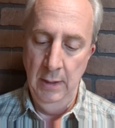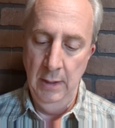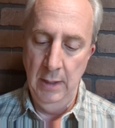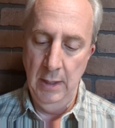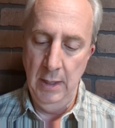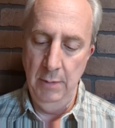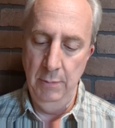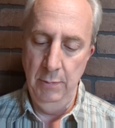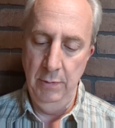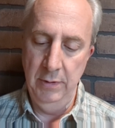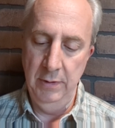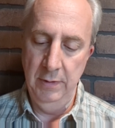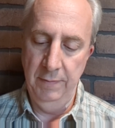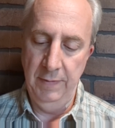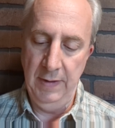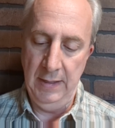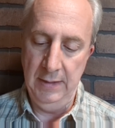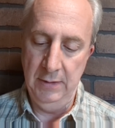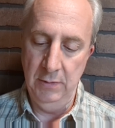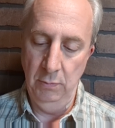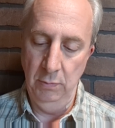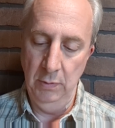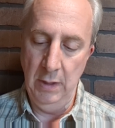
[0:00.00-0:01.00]
I wouldn't have
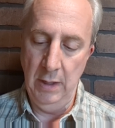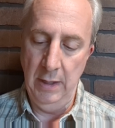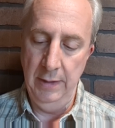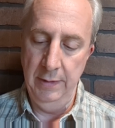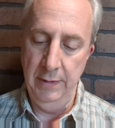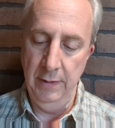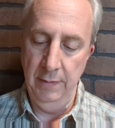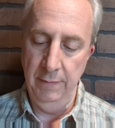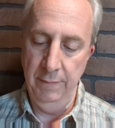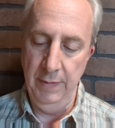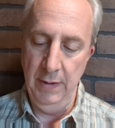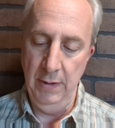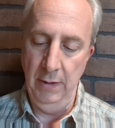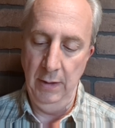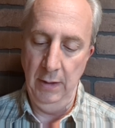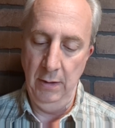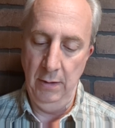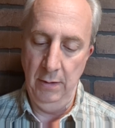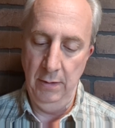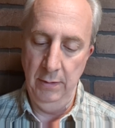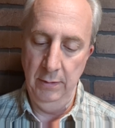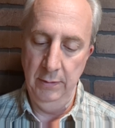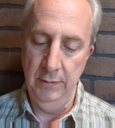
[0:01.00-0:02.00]
had to lie there very
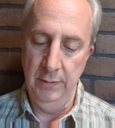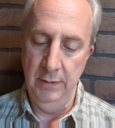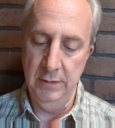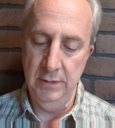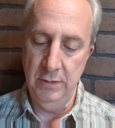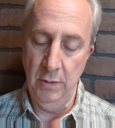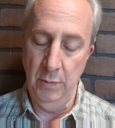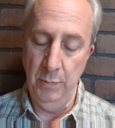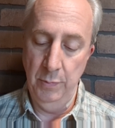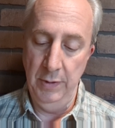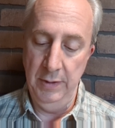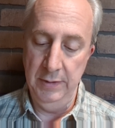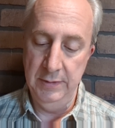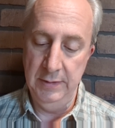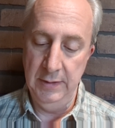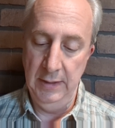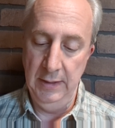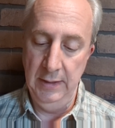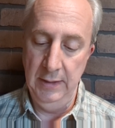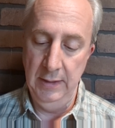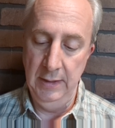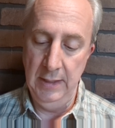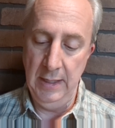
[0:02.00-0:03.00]
long, the Stone Prince
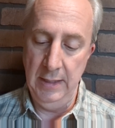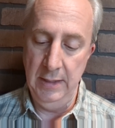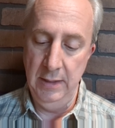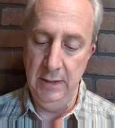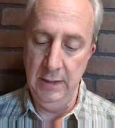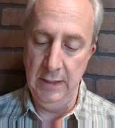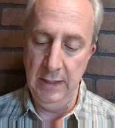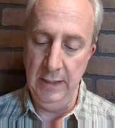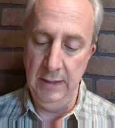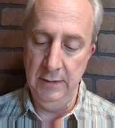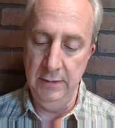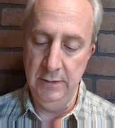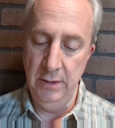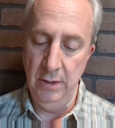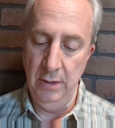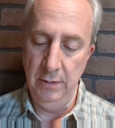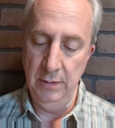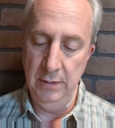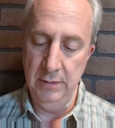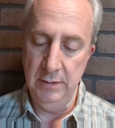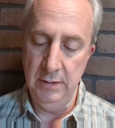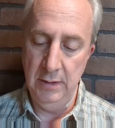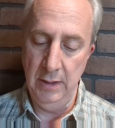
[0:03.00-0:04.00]
said. That king's
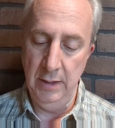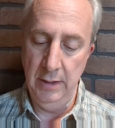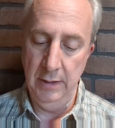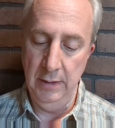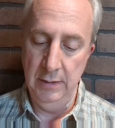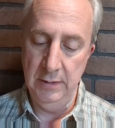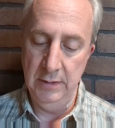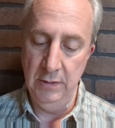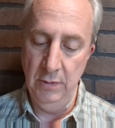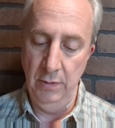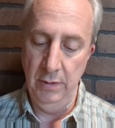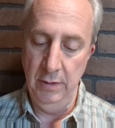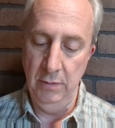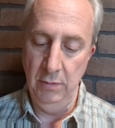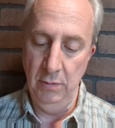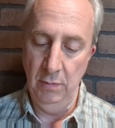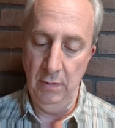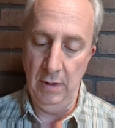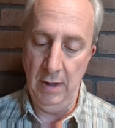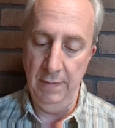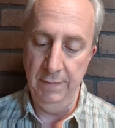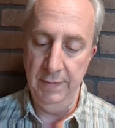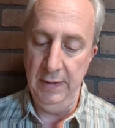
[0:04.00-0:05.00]
youngest son is going to
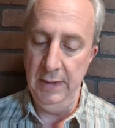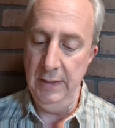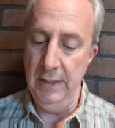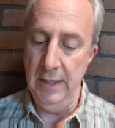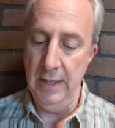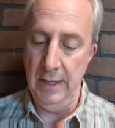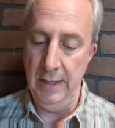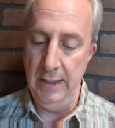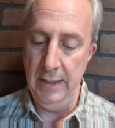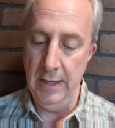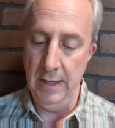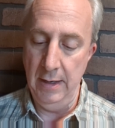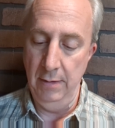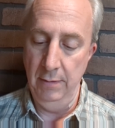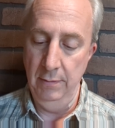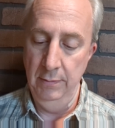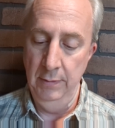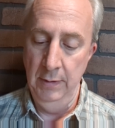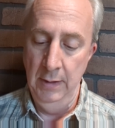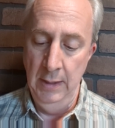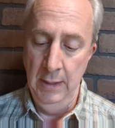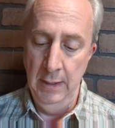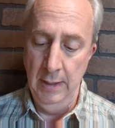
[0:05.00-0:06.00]
arrive any day now.
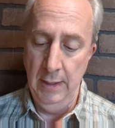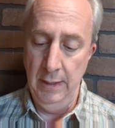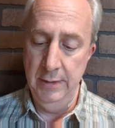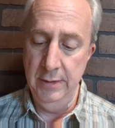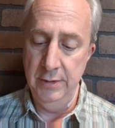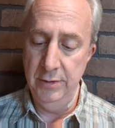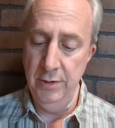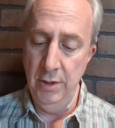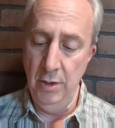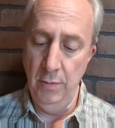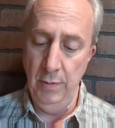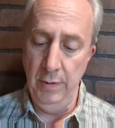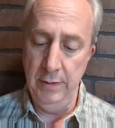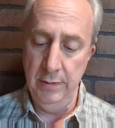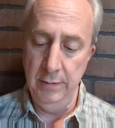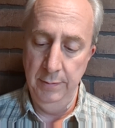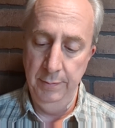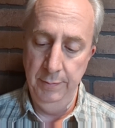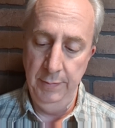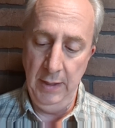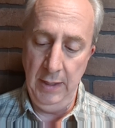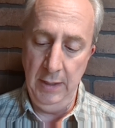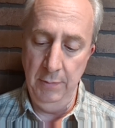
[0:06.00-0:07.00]
I just know it.
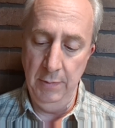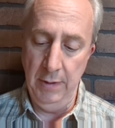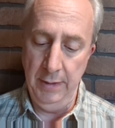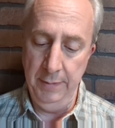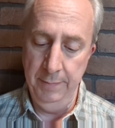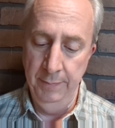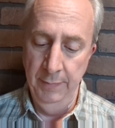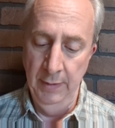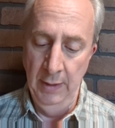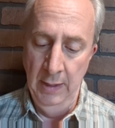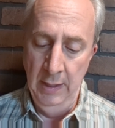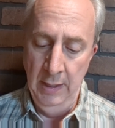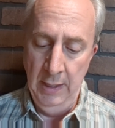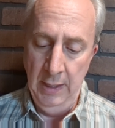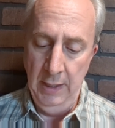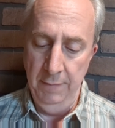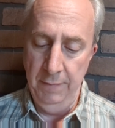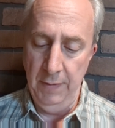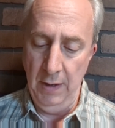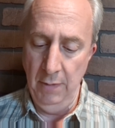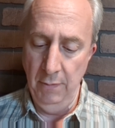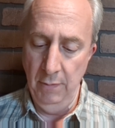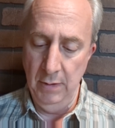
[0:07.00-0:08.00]
Anyway,
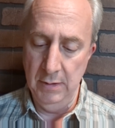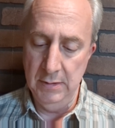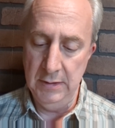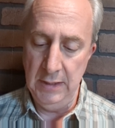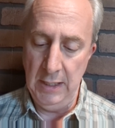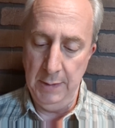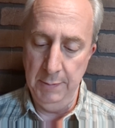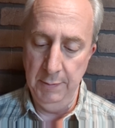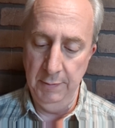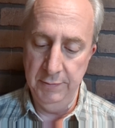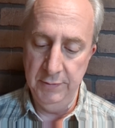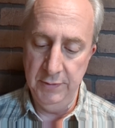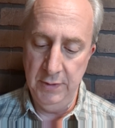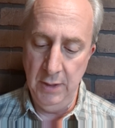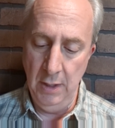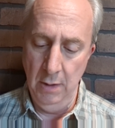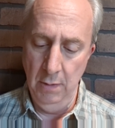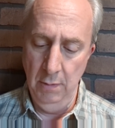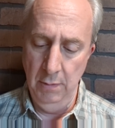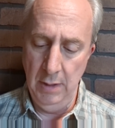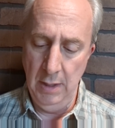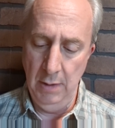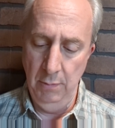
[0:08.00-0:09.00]
if I were a slab of
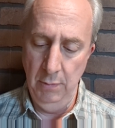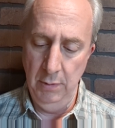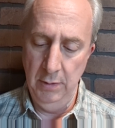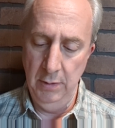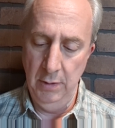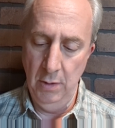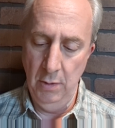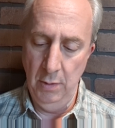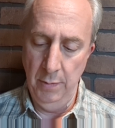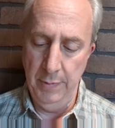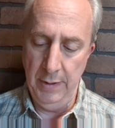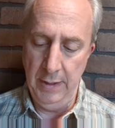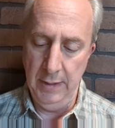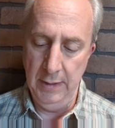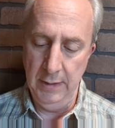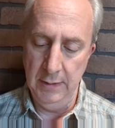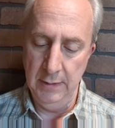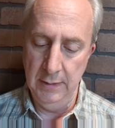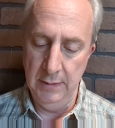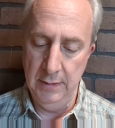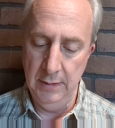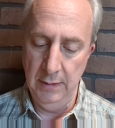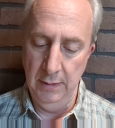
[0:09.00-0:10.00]
stone, I wouldn't know about
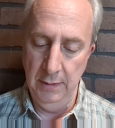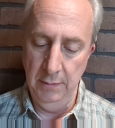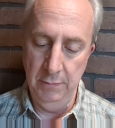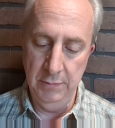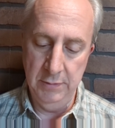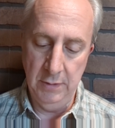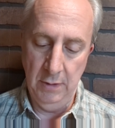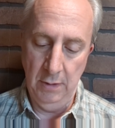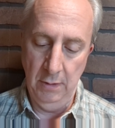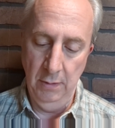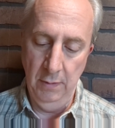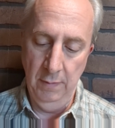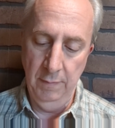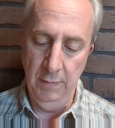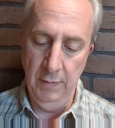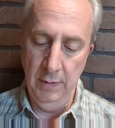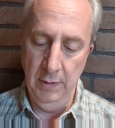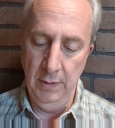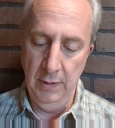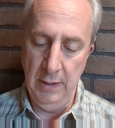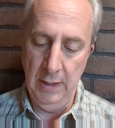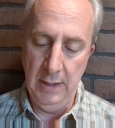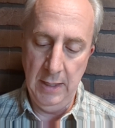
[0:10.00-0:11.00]
it until it was all
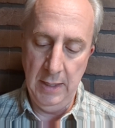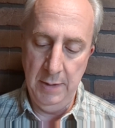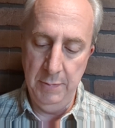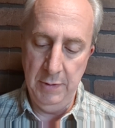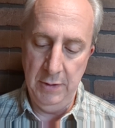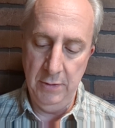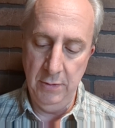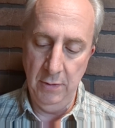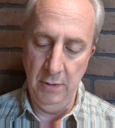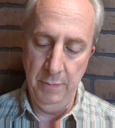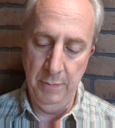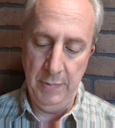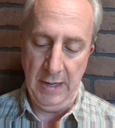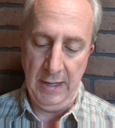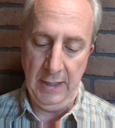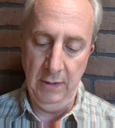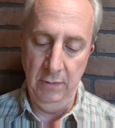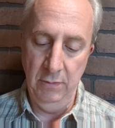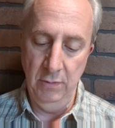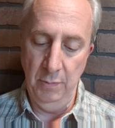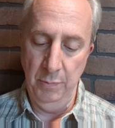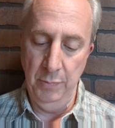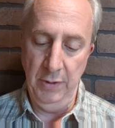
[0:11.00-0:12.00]
over and I'd been turned back
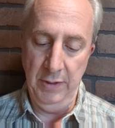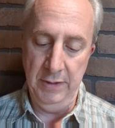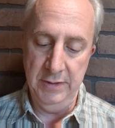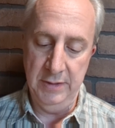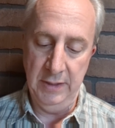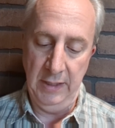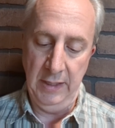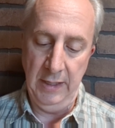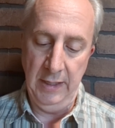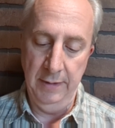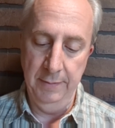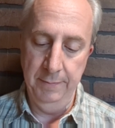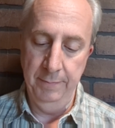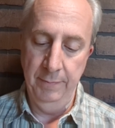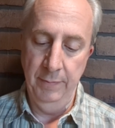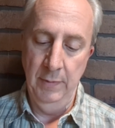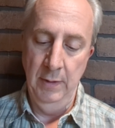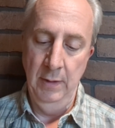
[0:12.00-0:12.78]
into a prince again.